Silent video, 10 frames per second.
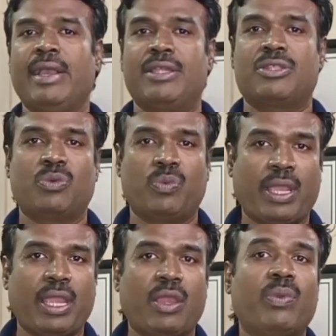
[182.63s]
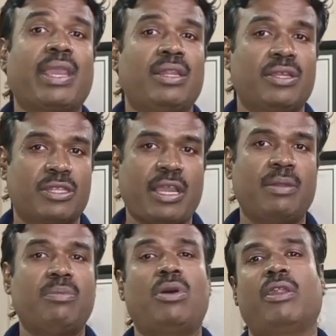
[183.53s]
as to where we can
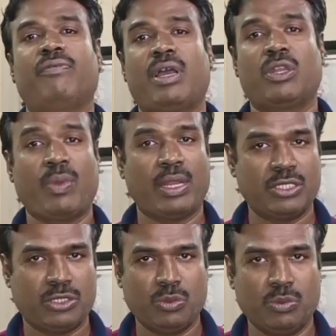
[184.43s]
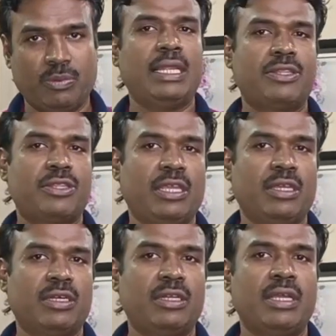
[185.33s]
assign modifier 22. Let's see
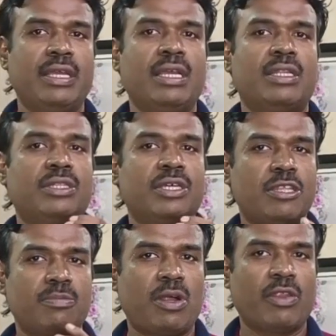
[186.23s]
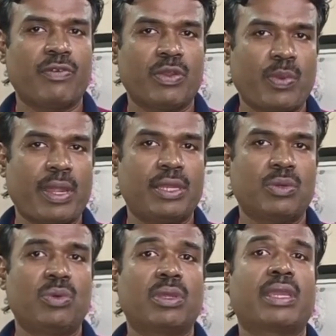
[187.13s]
here. This modifier
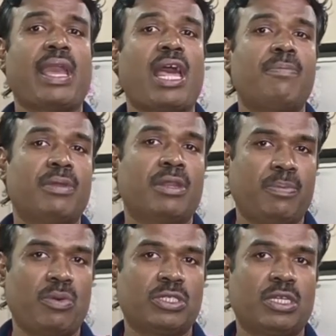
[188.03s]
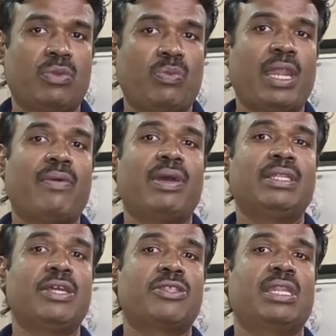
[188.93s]
22 can be reported whenever
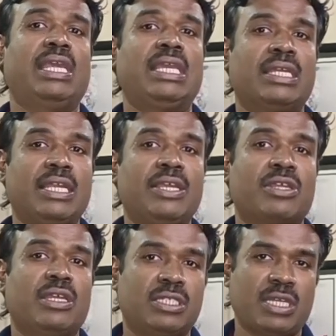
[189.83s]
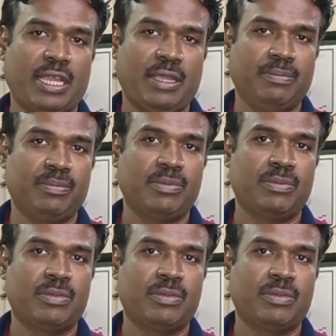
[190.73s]
there is an increase in time.